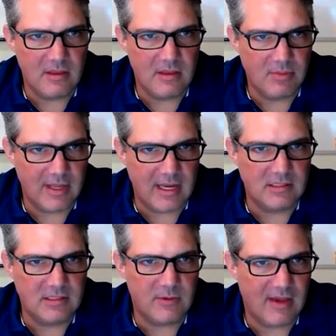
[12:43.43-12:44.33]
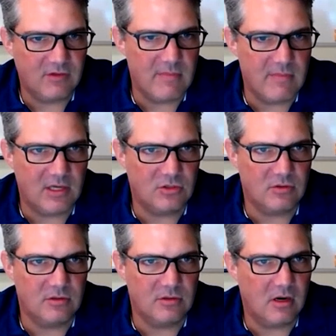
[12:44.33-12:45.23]
in the plants that we have to make
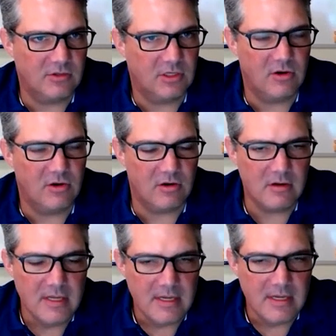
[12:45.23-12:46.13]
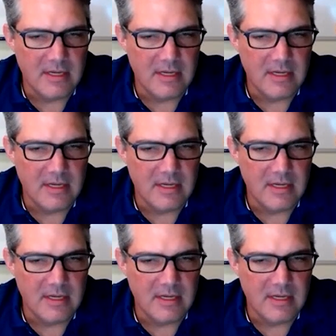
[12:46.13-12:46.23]
sure are secure.